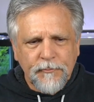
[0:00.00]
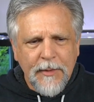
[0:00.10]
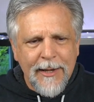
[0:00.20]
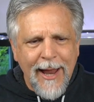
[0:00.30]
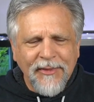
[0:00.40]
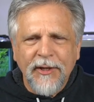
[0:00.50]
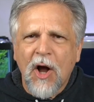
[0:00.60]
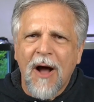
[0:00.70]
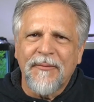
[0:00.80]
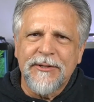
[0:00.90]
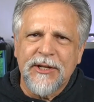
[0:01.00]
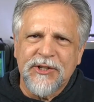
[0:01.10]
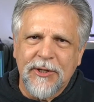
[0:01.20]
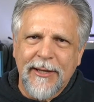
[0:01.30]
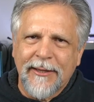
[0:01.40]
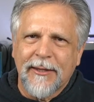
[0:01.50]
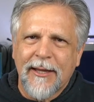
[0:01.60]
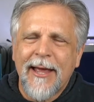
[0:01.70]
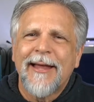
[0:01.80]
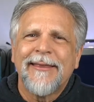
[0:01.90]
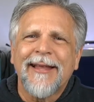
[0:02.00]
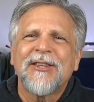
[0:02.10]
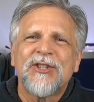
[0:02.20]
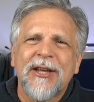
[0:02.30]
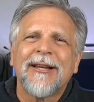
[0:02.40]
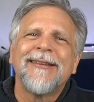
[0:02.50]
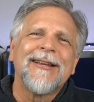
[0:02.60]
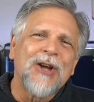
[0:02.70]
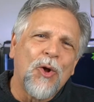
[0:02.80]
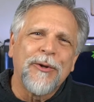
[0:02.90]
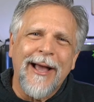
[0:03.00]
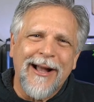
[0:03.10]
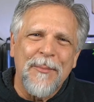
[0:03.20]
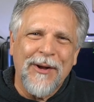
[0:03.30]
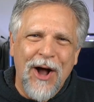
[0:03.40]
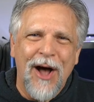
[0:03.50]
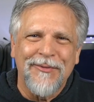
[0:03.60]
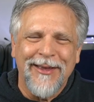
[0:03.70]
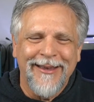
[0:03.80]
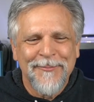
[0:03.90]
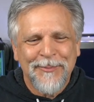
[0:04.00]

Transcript: not the coffees and not not the cichlid that's holding a cup of coffee,